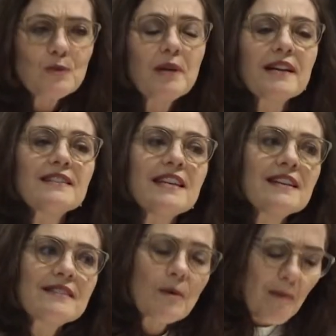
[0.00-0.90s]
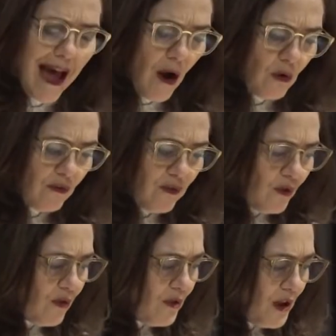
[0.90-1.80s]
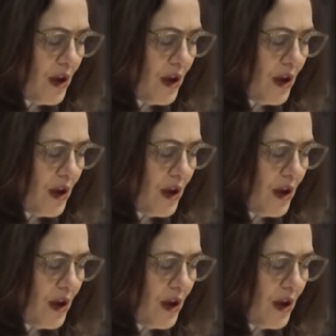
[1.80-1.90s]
because he is a powerful,